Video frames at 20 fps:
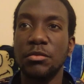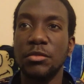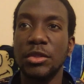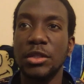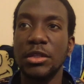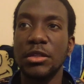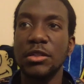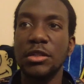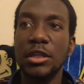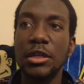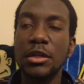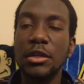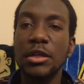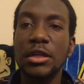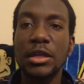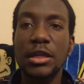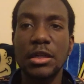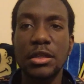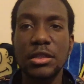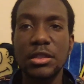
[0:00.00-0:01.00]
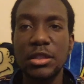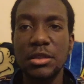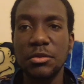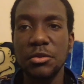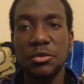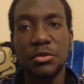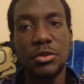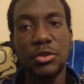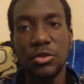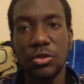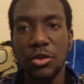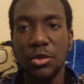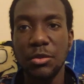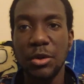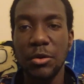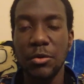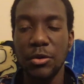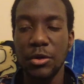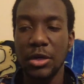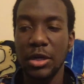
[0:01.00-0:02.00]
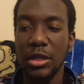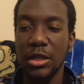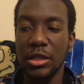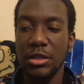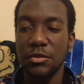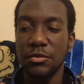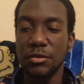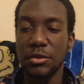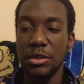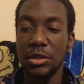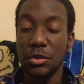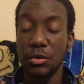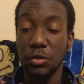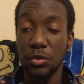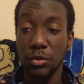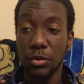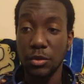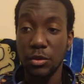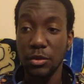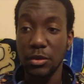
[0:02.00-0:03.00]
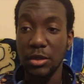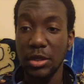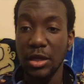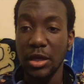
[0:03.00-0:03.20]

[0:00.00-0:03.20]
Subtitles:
endearing and seem to enjoy my work, and that's really cool.